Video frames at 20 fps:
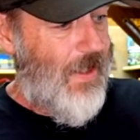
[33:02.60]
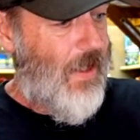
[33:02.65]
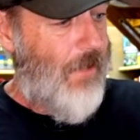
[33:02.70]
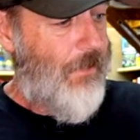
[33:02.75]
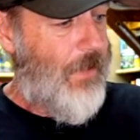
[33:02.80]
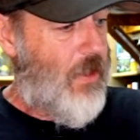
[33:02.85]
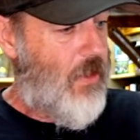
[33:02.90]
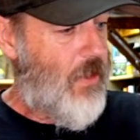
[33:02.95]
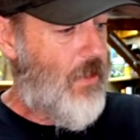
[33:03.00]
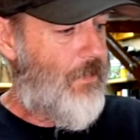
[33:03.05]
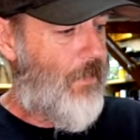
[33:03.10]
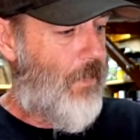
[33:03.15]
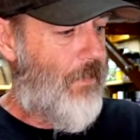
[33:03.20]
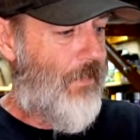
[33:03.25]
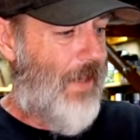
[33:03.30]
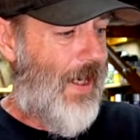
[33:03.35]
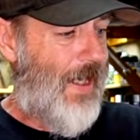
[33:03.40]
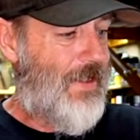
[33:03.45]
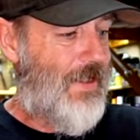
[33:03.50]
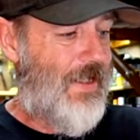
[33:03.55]
Because
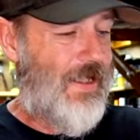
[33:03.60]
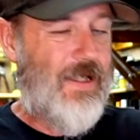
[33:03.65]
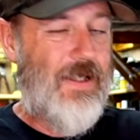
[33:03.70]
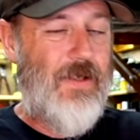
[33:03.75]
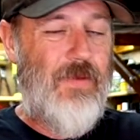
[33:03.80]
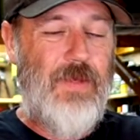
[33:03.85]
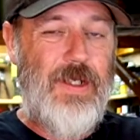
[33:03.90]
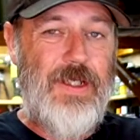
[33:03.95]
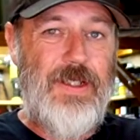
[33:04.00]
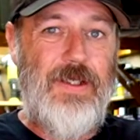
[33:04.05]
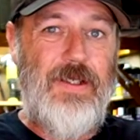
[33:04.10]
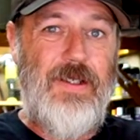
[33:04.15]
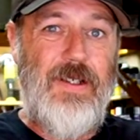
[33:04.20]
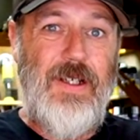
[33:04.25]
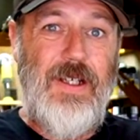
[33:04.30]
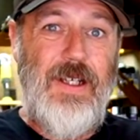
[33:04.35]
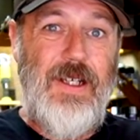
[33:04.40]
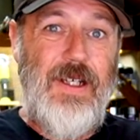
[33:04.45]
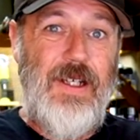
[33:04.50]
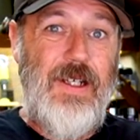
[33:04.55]
basically when
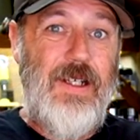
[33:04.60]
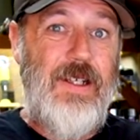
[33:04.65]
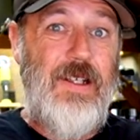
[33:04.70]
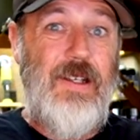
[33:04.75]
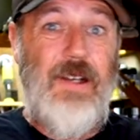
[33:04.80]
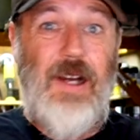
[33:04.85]
you